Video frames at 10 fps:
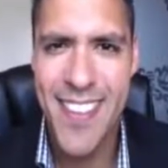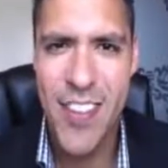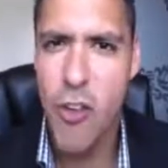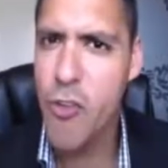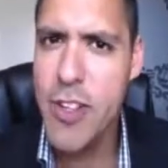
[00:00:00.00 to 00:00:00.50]

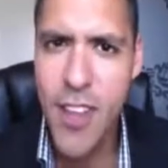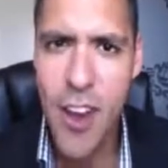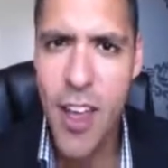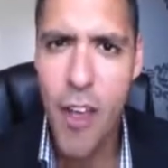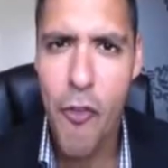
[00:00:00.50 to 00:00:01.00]
Not for a
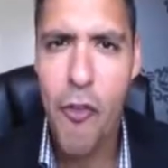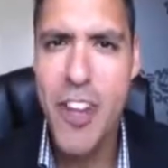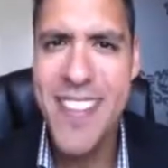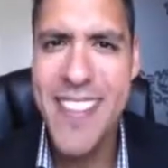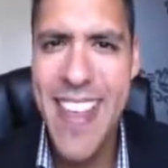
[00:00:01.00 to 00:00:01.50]
dollar, for
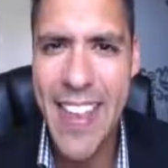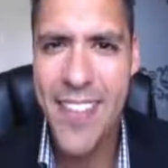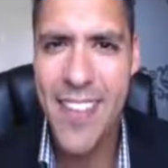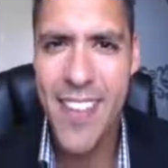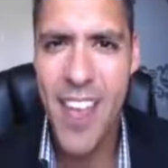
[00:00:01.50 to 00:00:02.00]
a
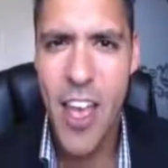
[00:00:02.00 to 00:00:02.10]
cent.